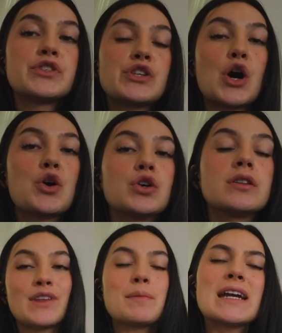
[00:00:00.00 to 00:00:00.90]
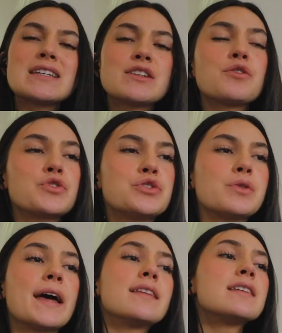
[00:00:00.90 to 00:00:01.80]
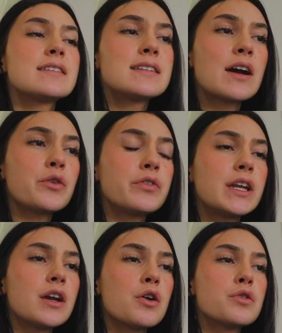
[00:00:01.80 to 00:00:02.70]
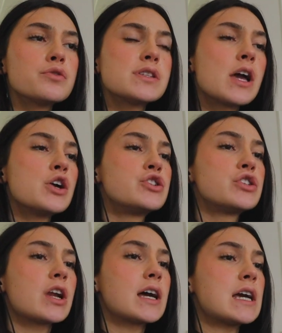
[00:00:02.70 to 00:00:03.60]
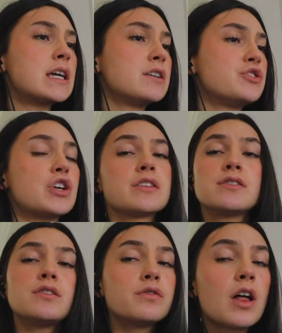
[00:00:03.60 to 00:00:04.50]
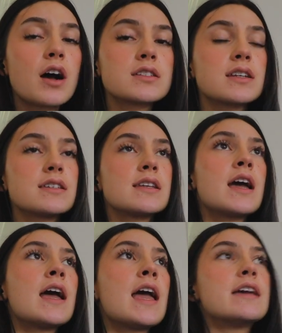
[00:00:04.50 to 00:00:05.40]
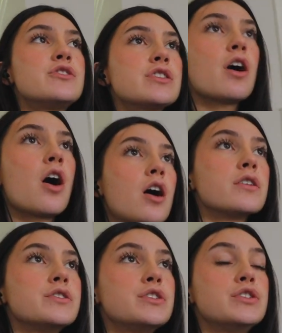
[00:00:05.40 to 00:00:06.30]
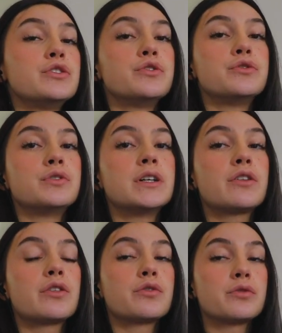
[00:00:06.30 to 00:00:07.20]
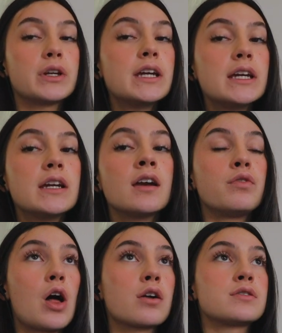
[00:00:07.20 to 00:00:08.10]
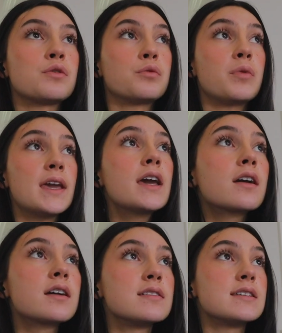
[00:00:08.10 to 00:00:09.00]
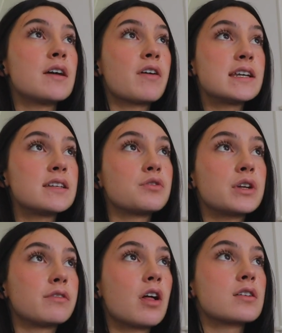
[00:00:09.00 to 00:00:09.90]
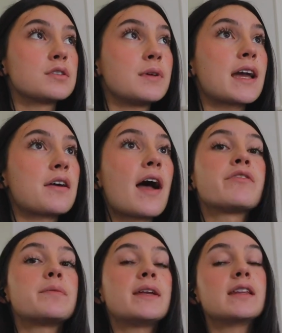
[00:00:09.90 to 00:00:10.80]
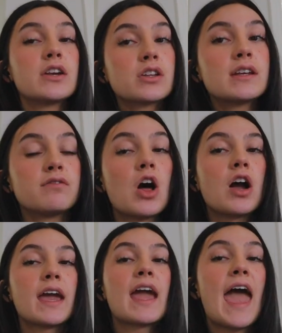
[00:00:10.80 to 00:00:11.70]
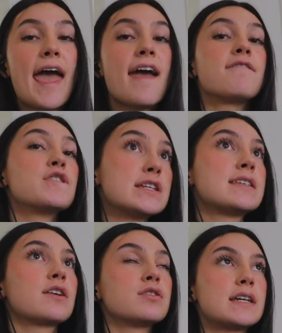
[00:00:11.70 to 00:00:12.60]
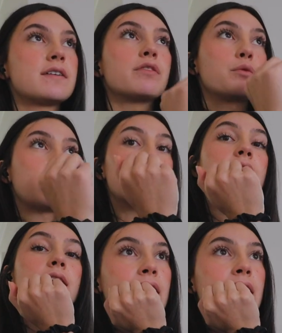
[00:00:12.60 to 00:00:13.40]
So let me guys know, do you like the sit down videos? Should I just do vlogs? Cause it's just hard to do three vlogs a week because if I did three vlogs a week, I'd have to be literally vlogging every single day of the week.